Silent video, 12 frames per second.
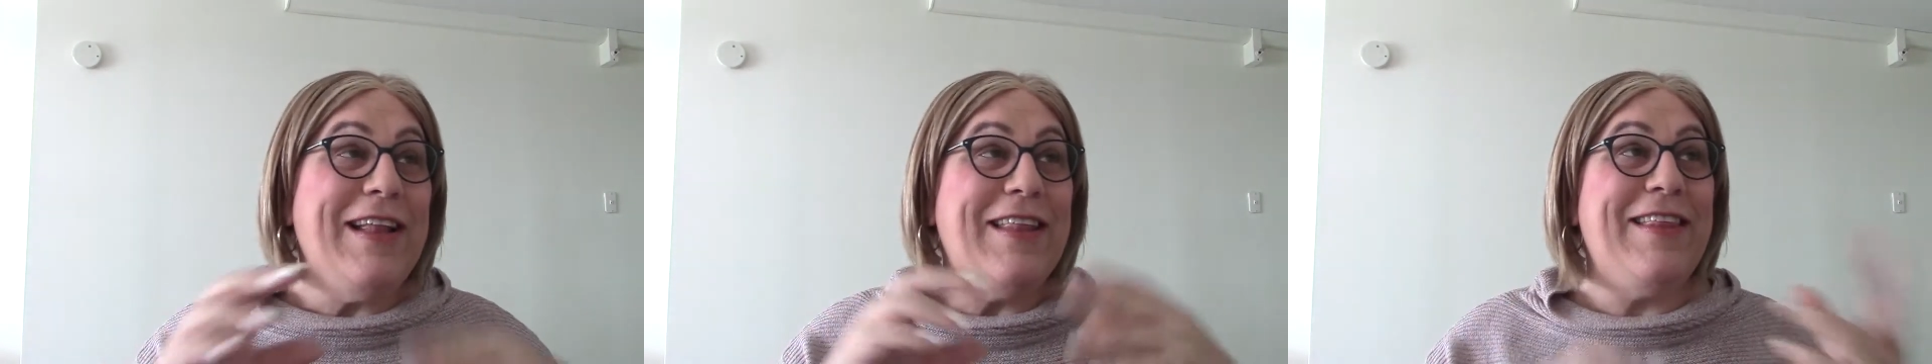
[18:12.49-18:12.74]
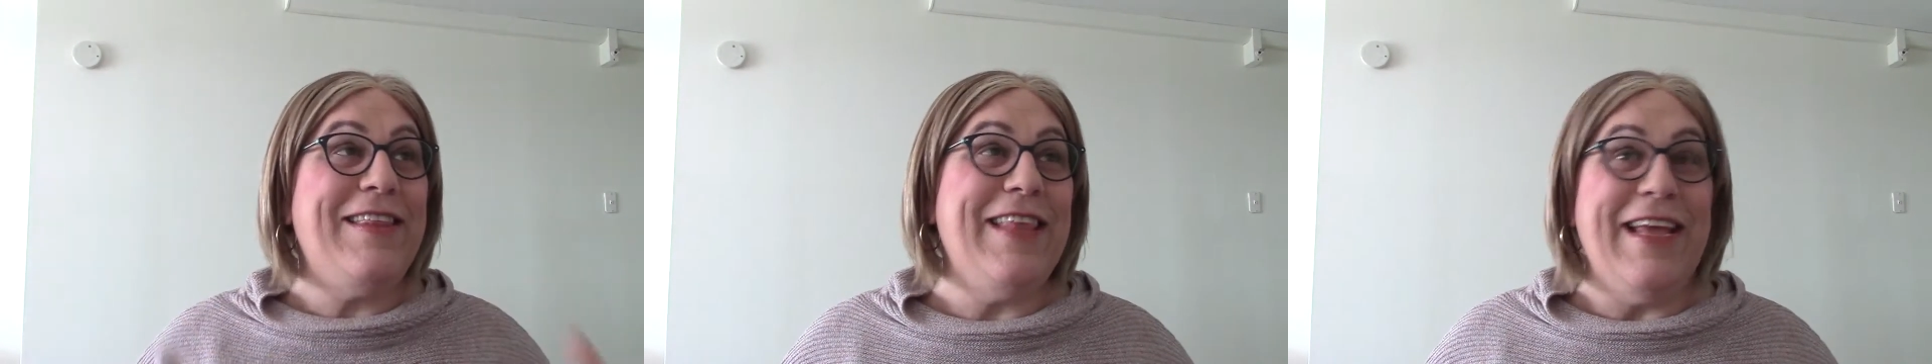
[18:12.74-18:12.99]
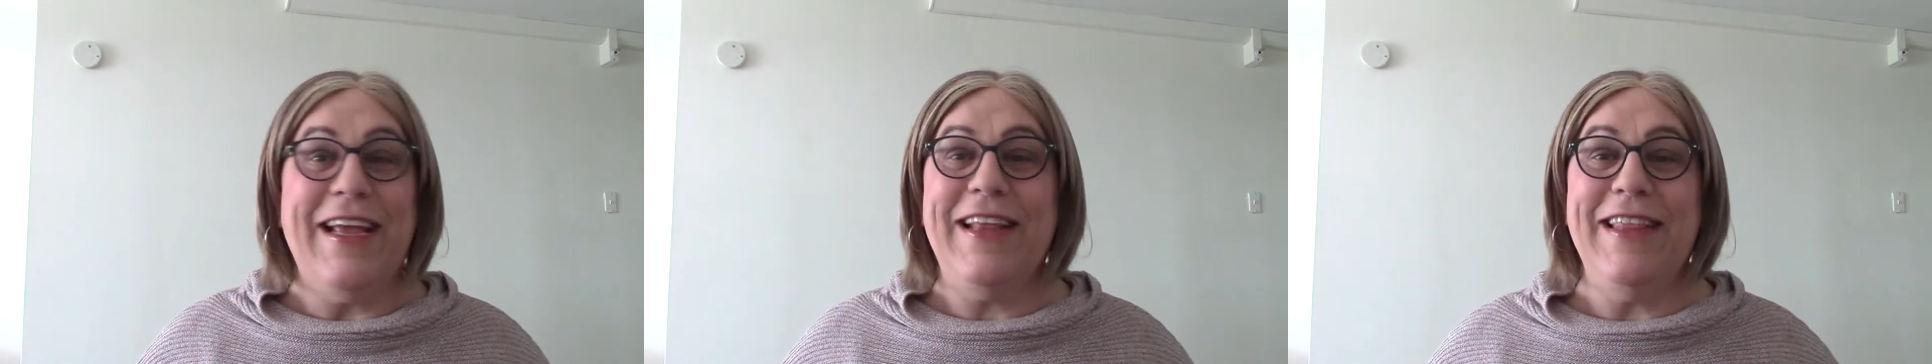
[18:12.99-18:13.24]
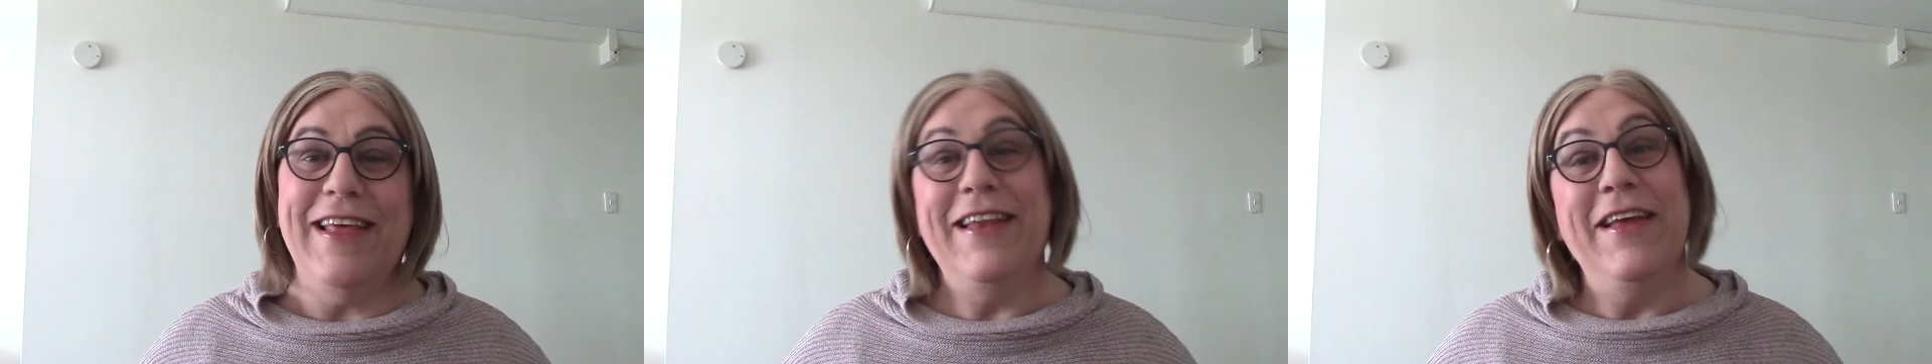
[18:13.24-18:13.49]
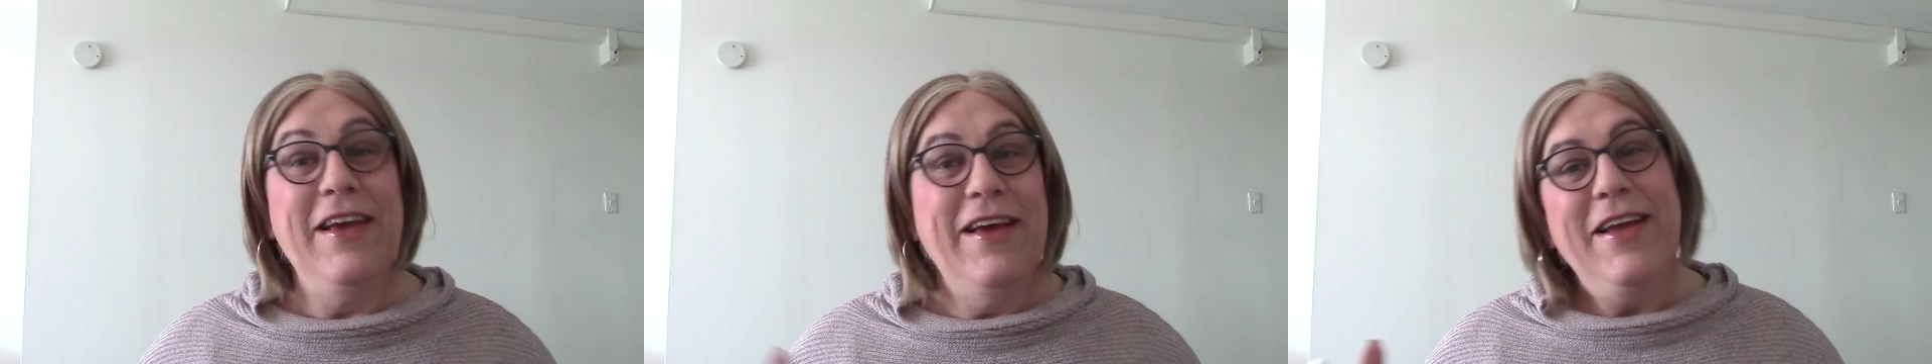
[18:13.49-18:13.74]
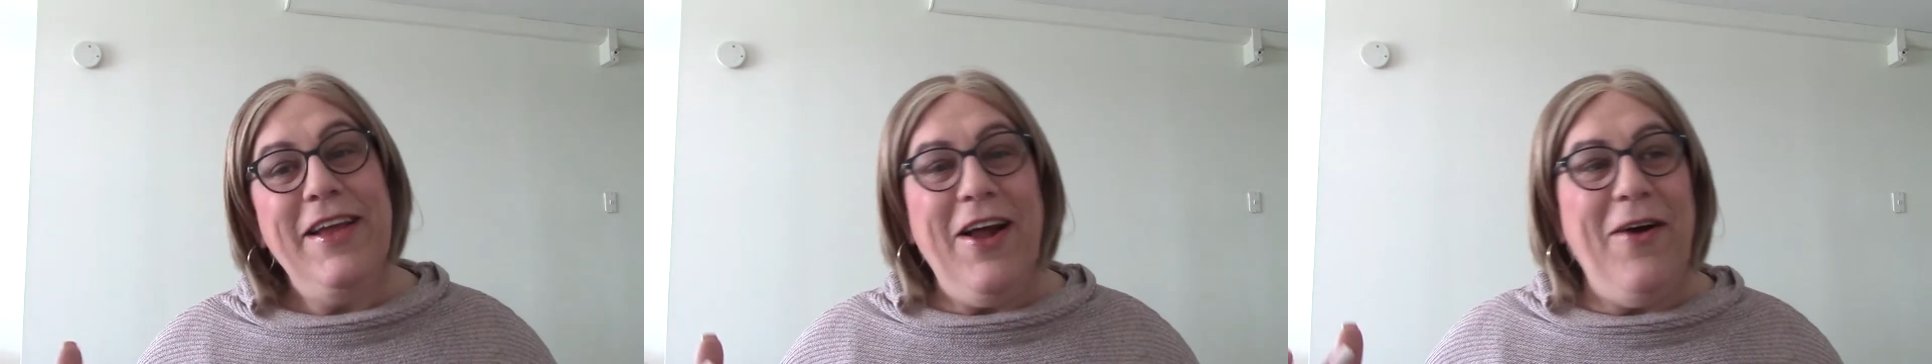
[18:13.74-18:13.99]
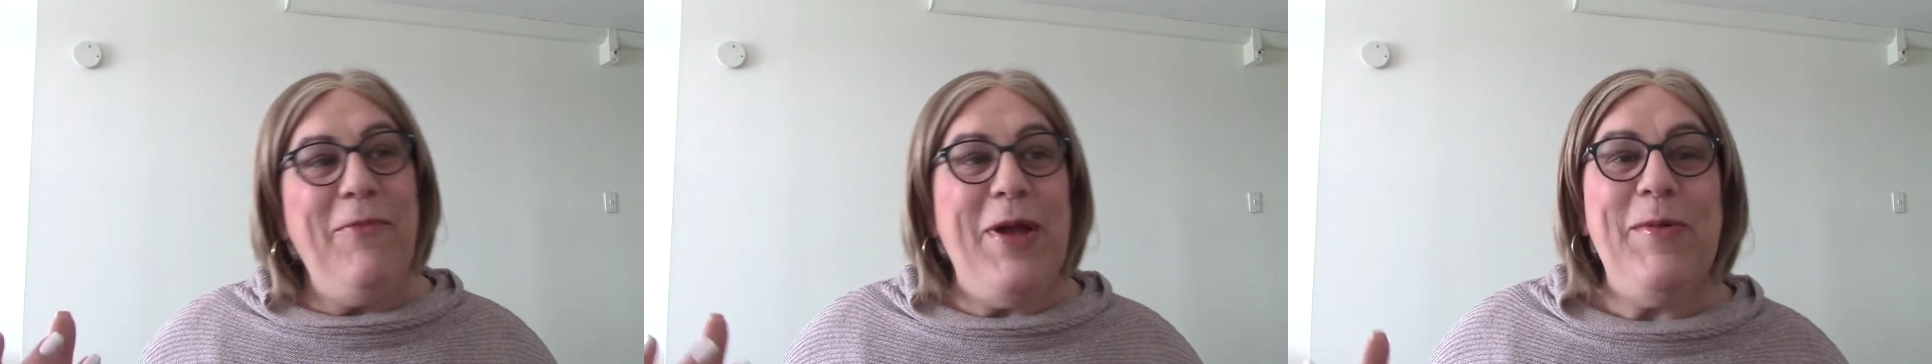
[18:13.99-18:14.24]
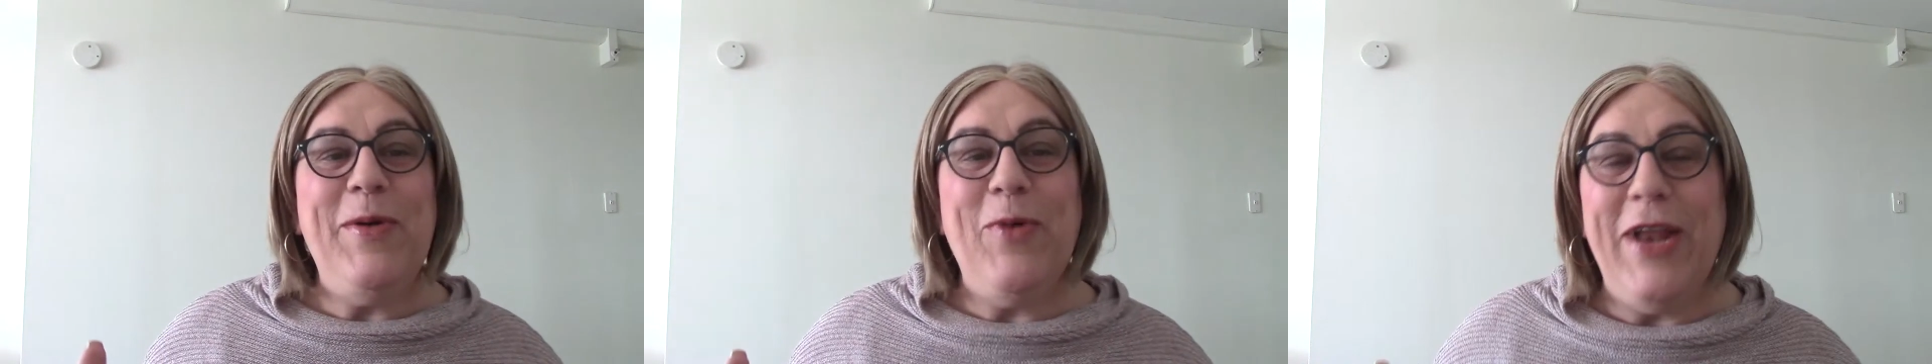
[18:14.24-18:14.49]
to think that you know
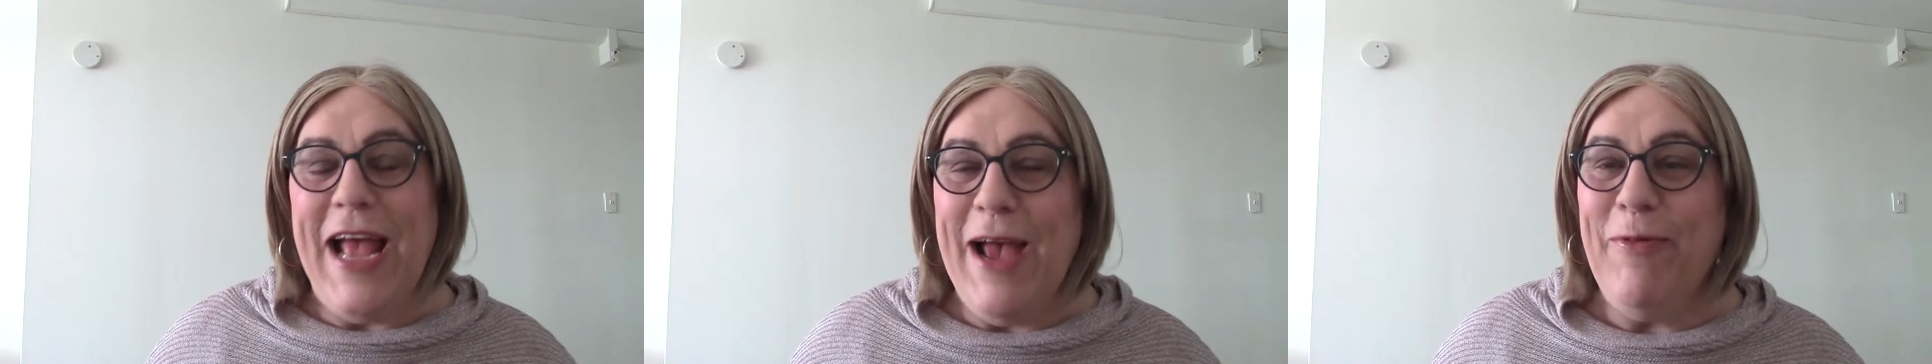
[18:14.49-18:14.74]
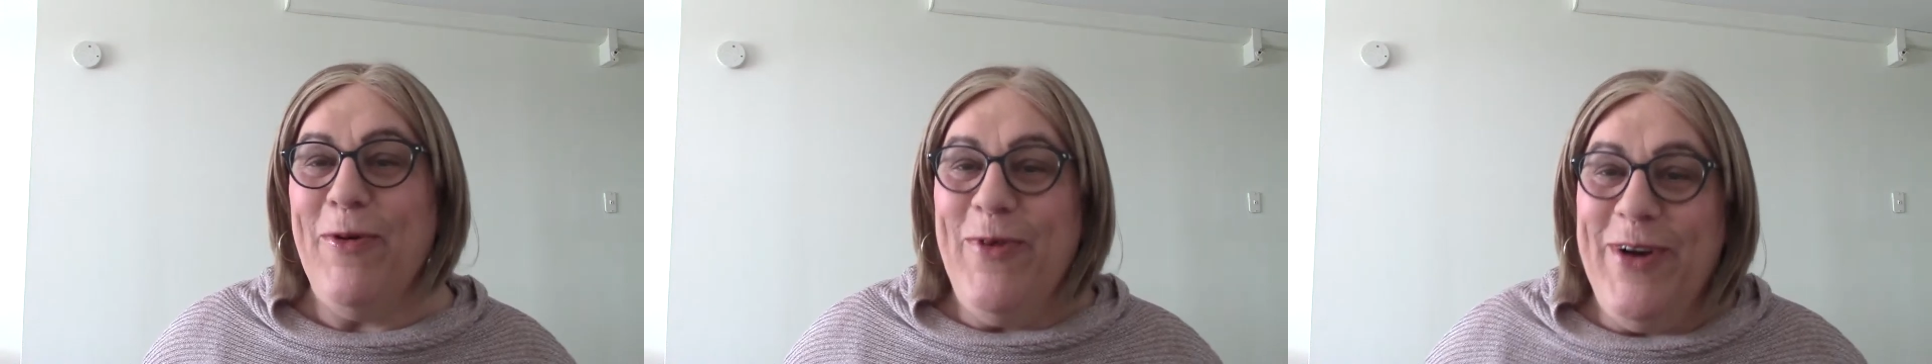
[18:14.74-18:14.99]
maybe what happened